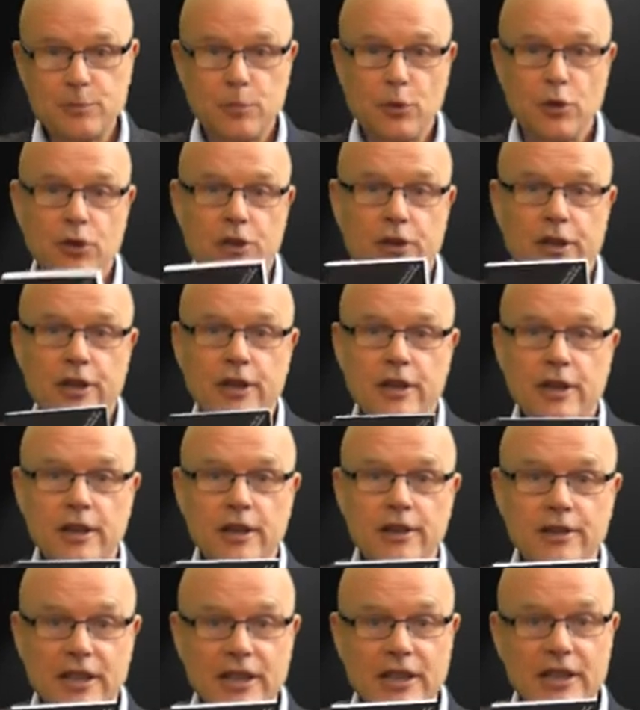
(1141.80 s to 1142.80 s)
book,
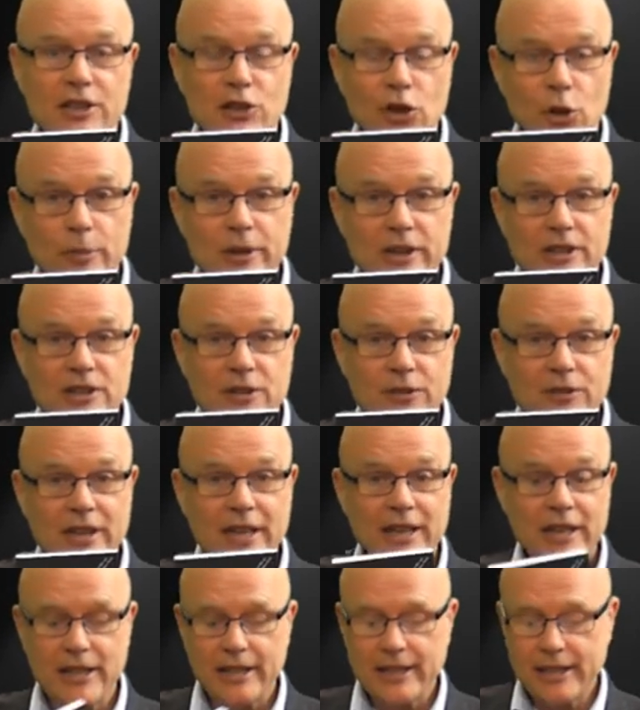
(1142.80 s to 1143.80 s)
The Economics of
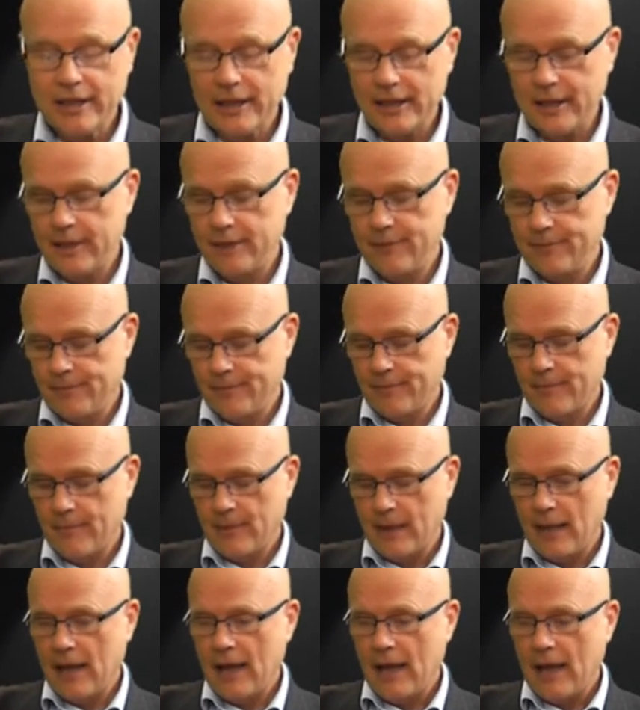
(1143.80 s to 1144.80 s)
Killing,
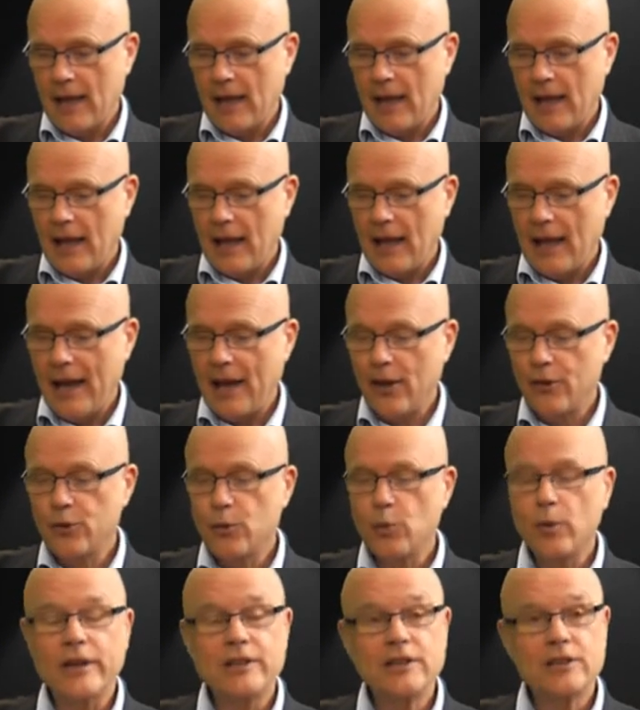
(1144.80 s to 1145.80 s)
How the
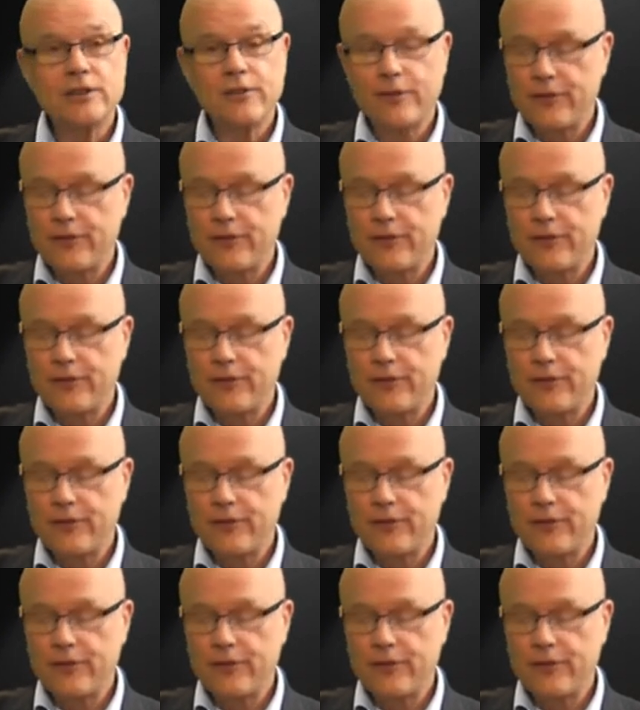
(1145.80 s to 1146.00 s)
West